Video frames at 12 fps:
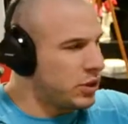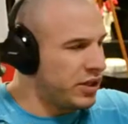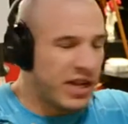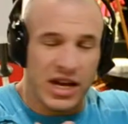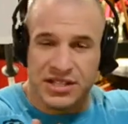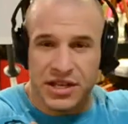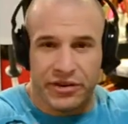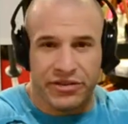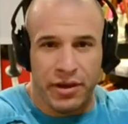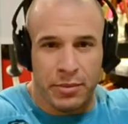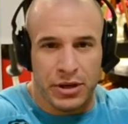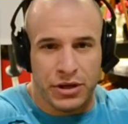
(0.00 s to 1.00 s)
Next set
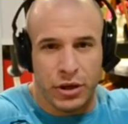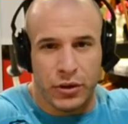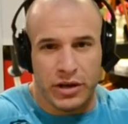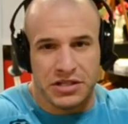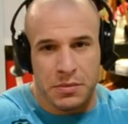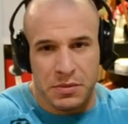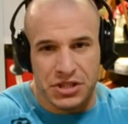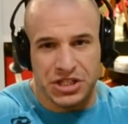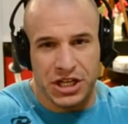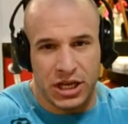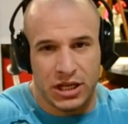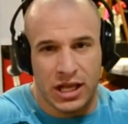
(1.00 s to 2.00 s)
I'm gonna do is a
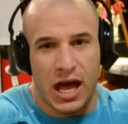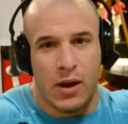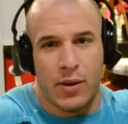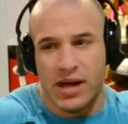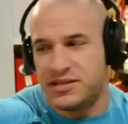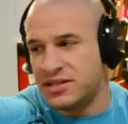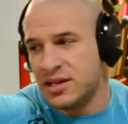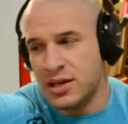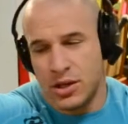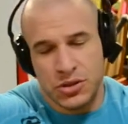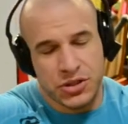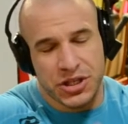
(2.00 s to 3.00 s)
machine lat raise.
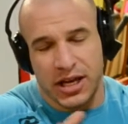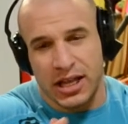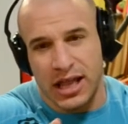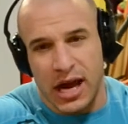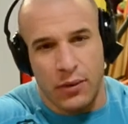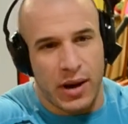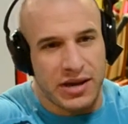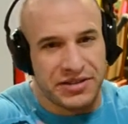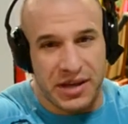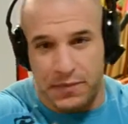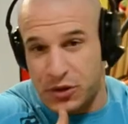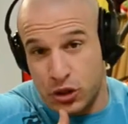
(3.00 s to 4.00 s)
Just like a lat raise,
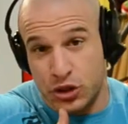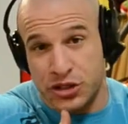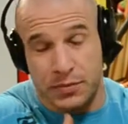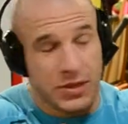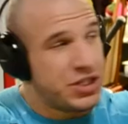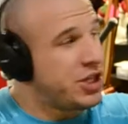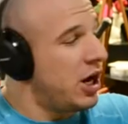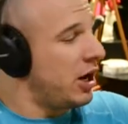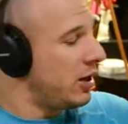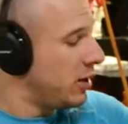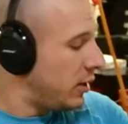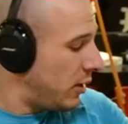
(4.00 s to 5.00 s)
except you're using a
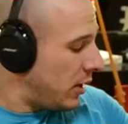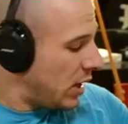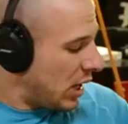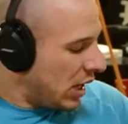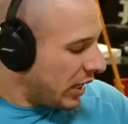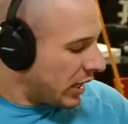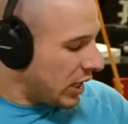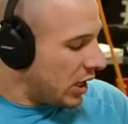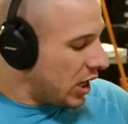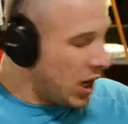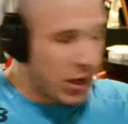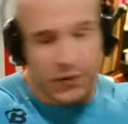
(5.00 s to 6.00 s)
machine. You got
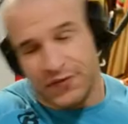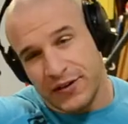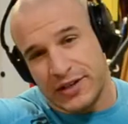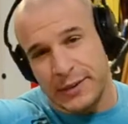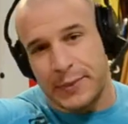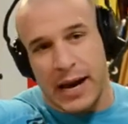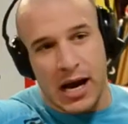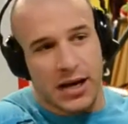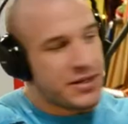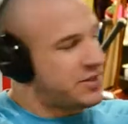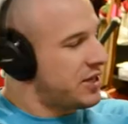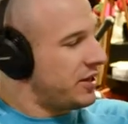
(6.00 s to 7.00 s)
150
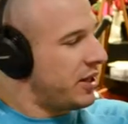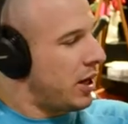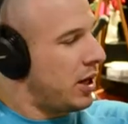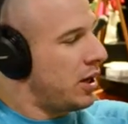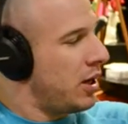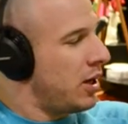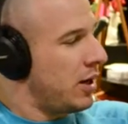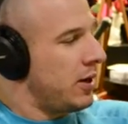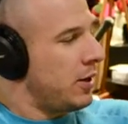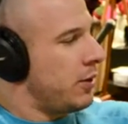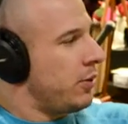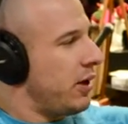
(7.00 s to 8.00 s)
pounds in the,
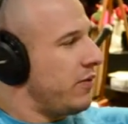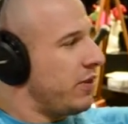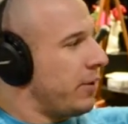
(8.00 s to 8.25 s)
whatever